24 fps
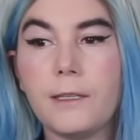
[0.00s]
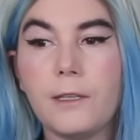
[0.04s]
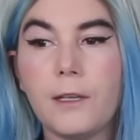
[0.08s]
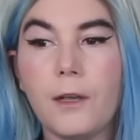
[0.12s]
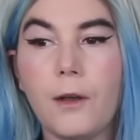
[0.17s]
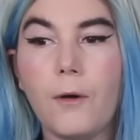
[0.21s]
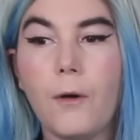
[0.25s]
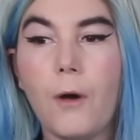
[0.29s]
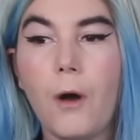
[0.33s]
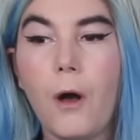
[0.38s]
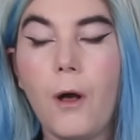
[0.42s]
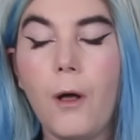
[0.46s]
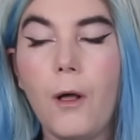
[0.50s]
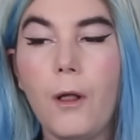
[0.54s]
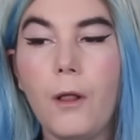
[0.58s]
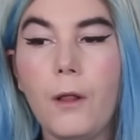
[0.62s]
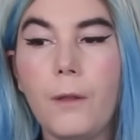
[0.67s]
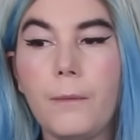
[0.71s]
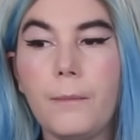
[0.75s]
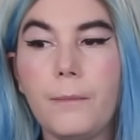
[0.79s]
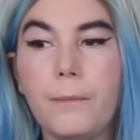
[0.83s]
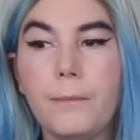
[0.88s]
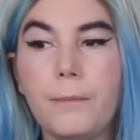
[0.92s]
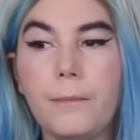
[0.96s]
So
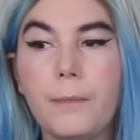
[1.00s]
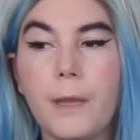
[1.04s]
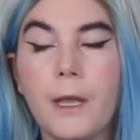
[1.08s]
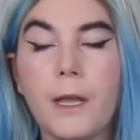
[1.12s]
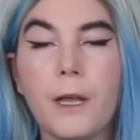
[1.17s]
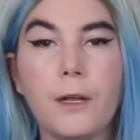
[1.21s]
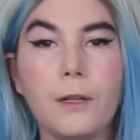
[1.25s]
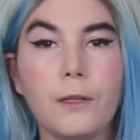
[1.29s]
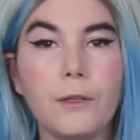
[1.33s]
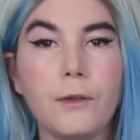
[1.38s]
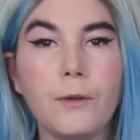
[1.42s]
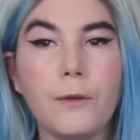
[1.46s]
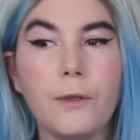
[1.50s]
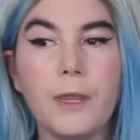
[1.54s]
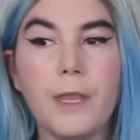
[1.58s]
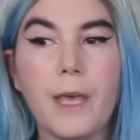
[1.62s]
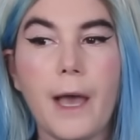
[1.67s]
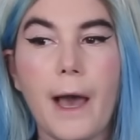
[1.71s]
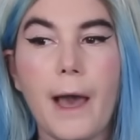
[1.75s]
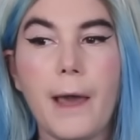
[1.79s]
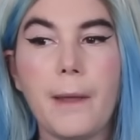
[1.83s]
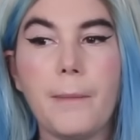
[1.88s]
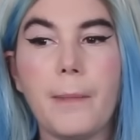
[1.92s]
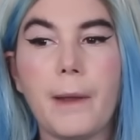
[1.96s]
I'll include
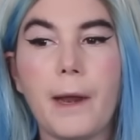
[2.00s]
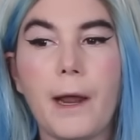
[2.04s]
that,